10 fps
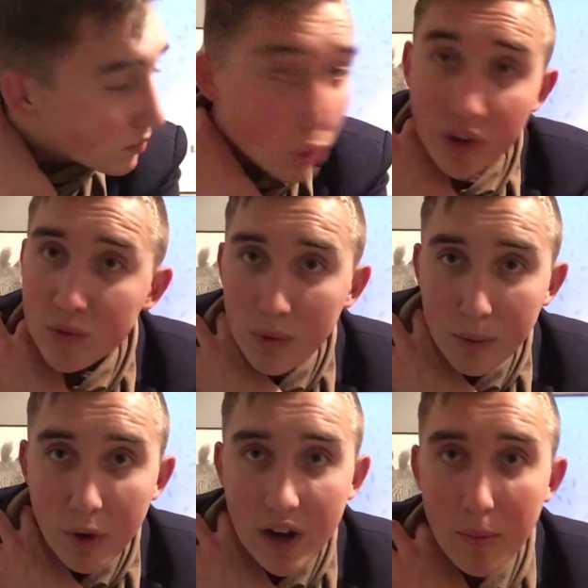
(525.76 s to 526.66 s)
mornings where
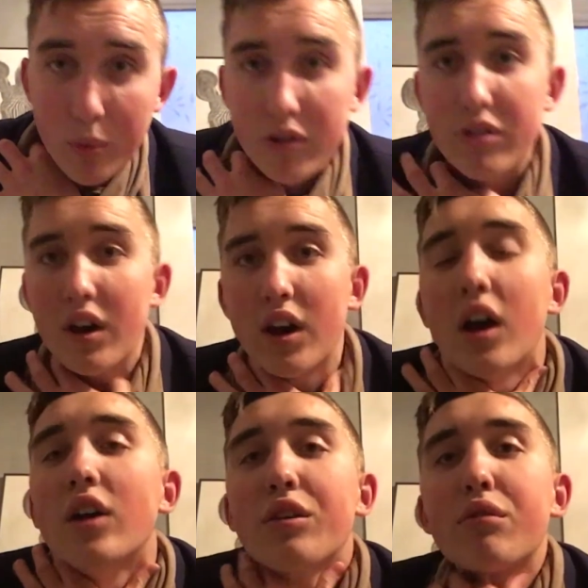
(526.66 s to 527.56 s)
we woke up with
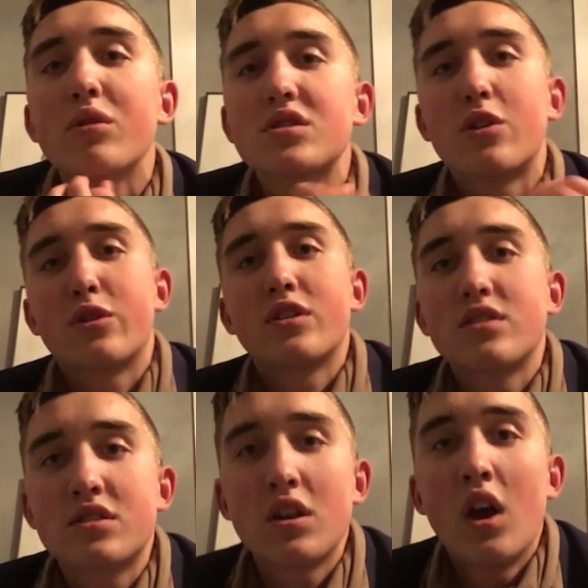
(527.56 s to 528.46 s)
throat
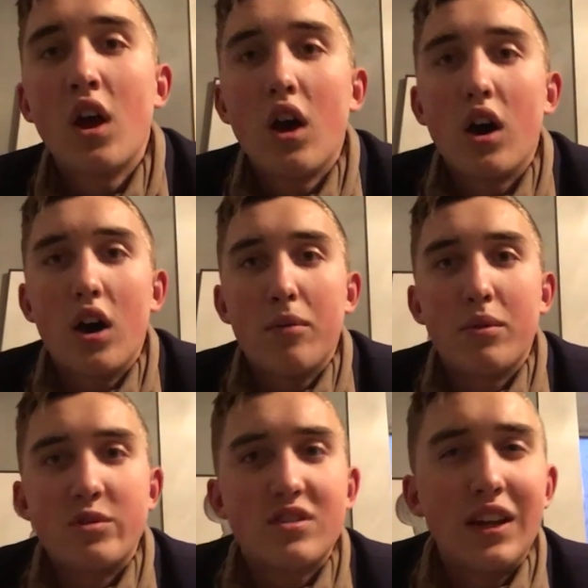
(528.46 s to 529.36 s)
soreness.
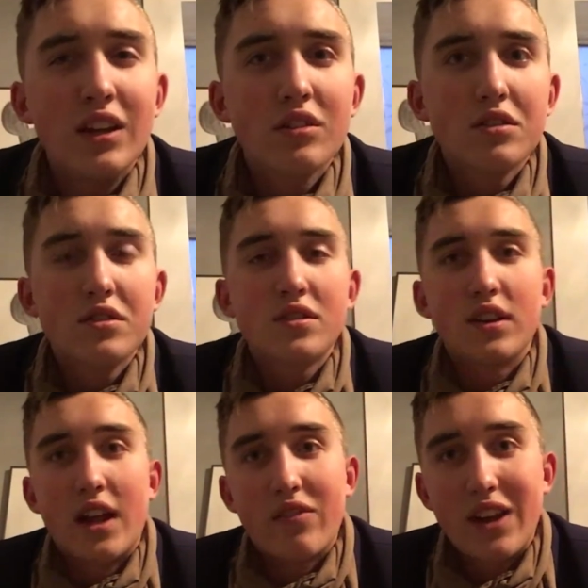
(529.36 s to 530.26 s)
There was tingles,
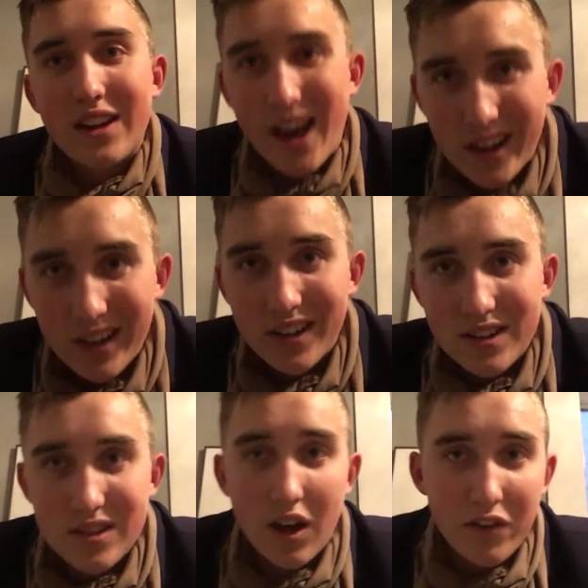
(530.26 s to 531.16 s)
a lot of
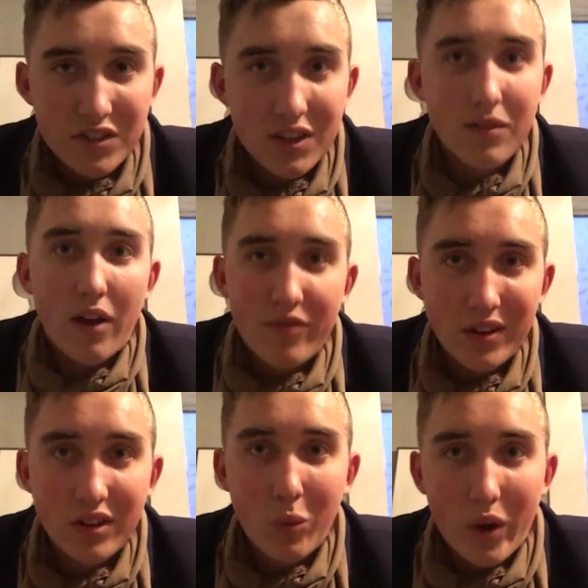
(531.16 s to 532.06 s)
lightheadedness. Obviously, I
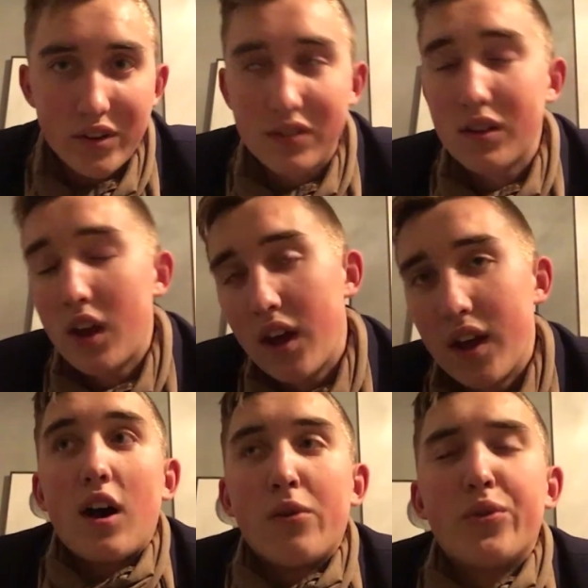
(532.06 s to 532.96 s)
fainted once.
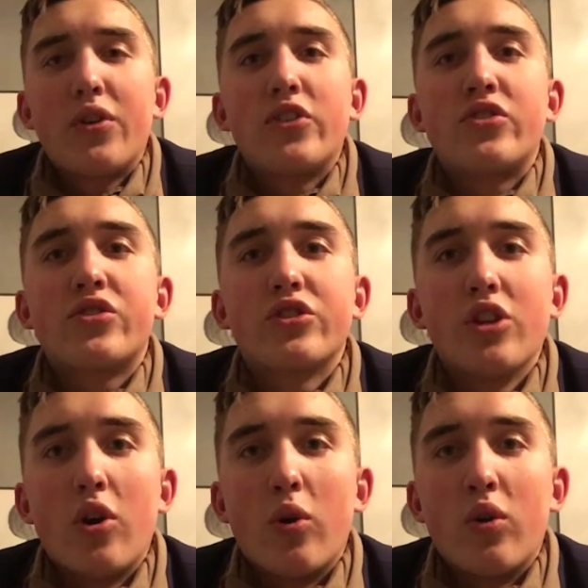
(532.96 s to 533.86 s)
I was very
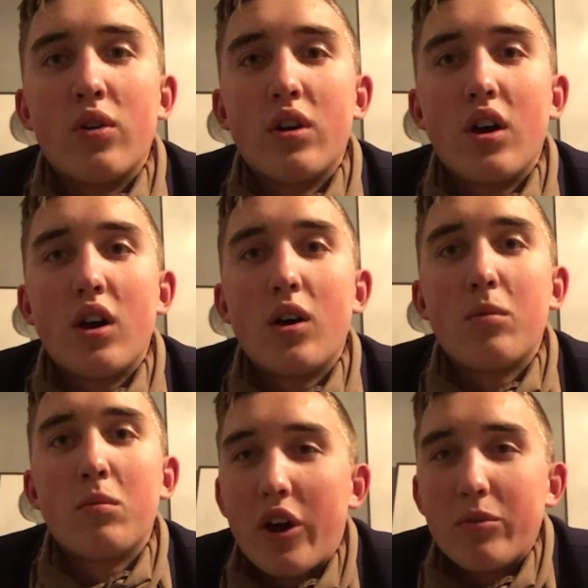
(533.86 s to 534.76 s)
slow,
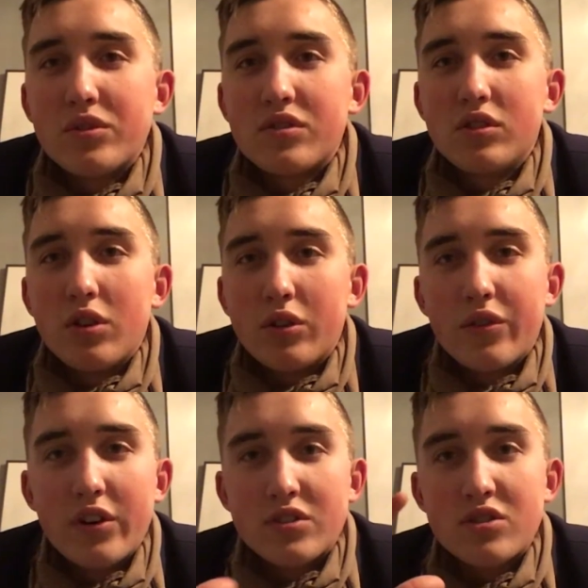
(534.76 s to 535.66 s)
where it was, you know, you're
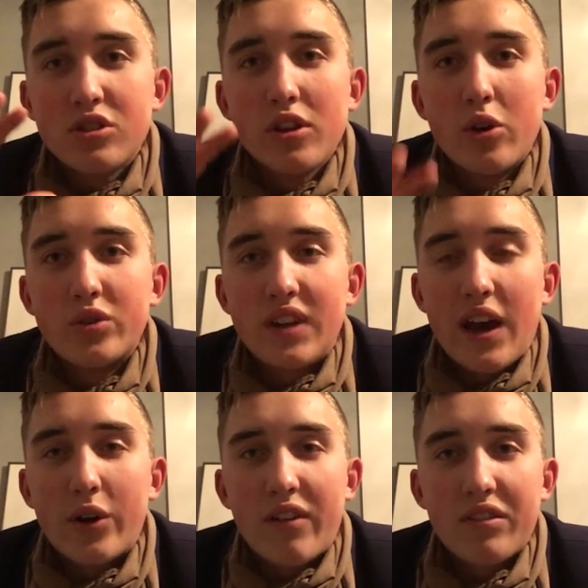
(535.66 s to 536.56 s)
very slowed
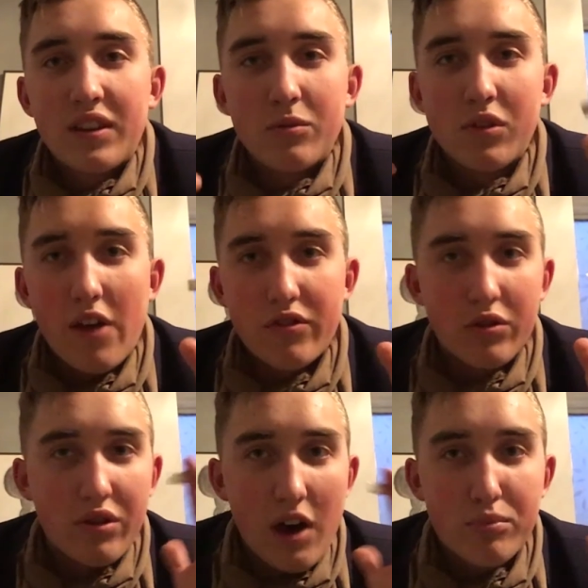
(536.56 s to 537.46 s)
down. Every
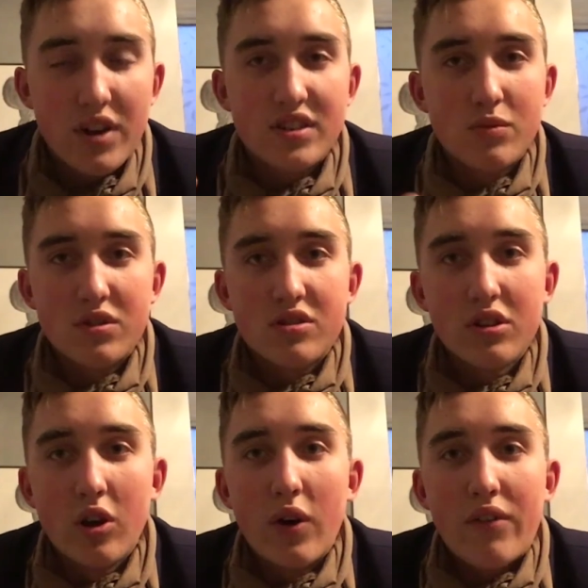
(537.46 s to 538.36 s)
thought process was
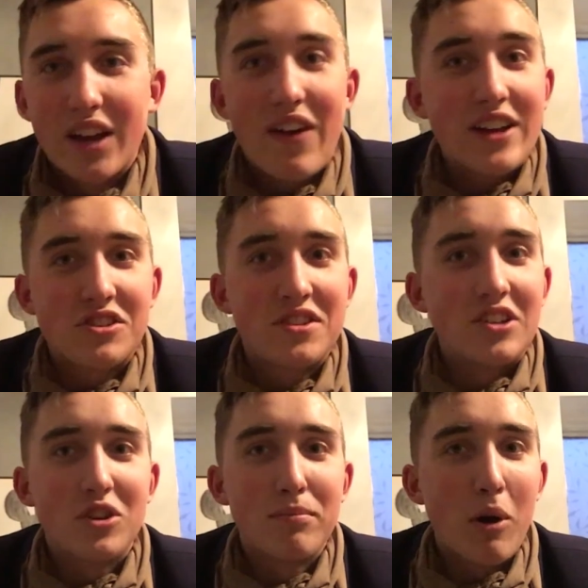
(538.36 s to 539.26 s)
slow. A lot of existential